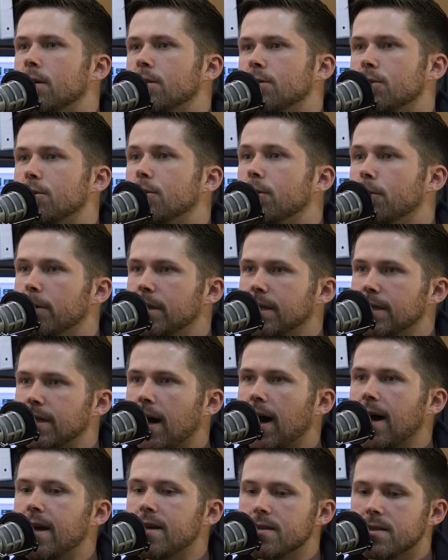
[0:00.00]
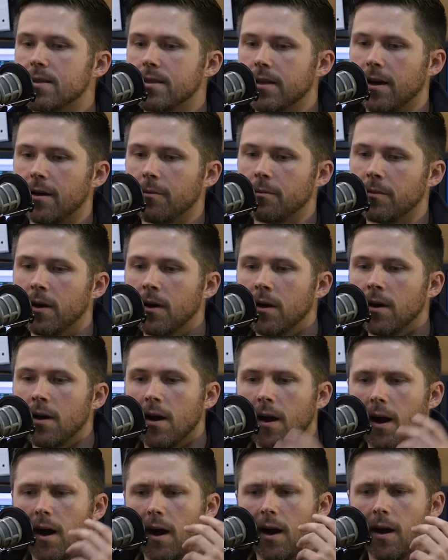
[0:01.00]
do to entice them.
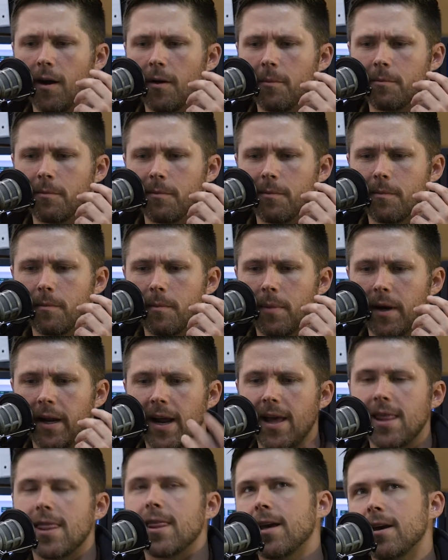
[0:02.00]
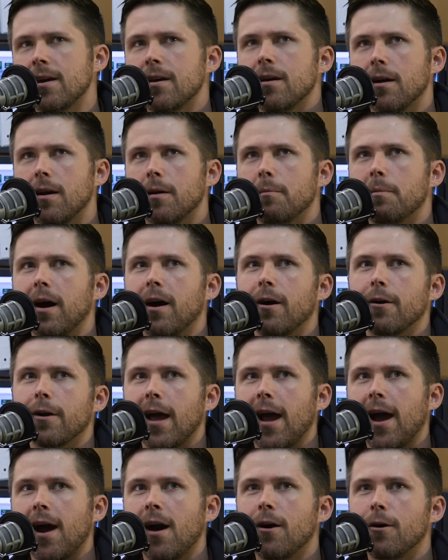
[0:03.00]
Um, but I think about
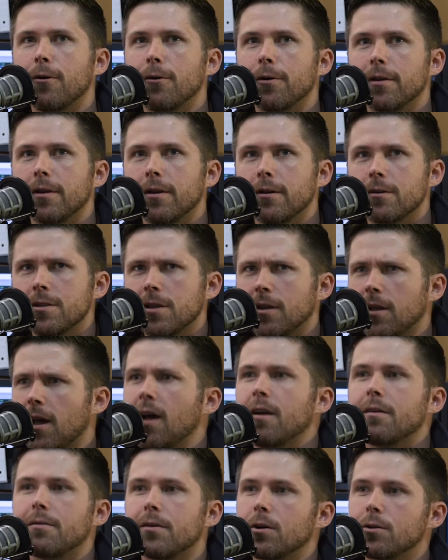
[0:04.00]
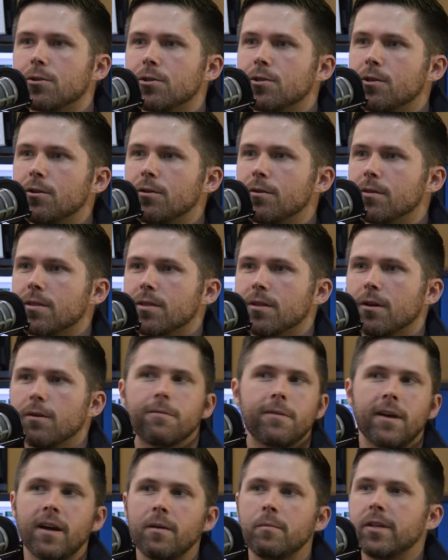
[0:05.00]
how there's a lot of our students, their
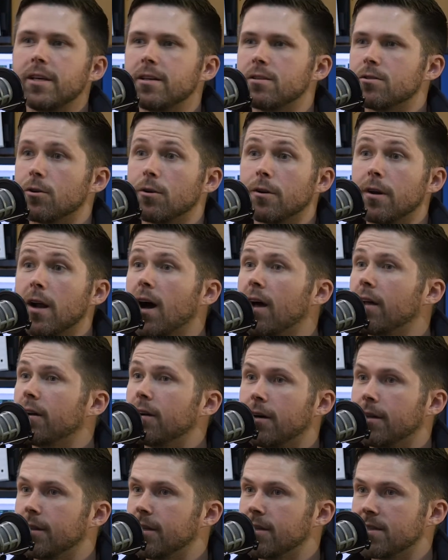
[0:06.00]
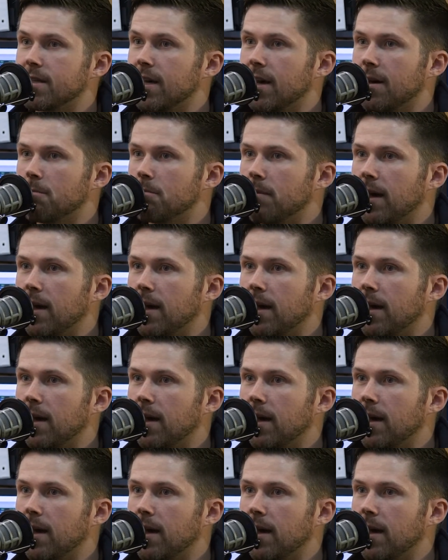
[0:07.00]
families are not on the same